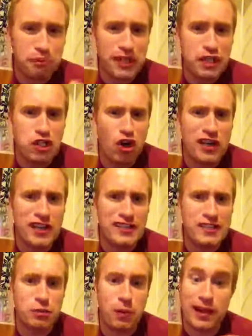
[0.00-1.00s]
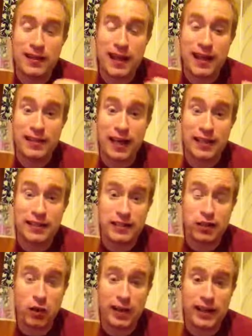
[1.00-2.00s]
chalkiness as well, and actually
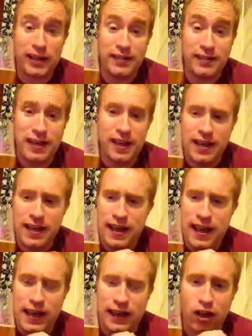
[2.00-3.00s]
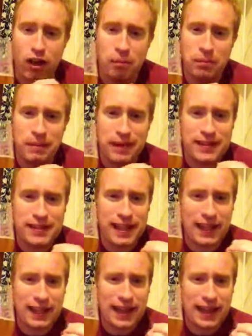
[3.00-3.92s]
it's quite nice, and it complements that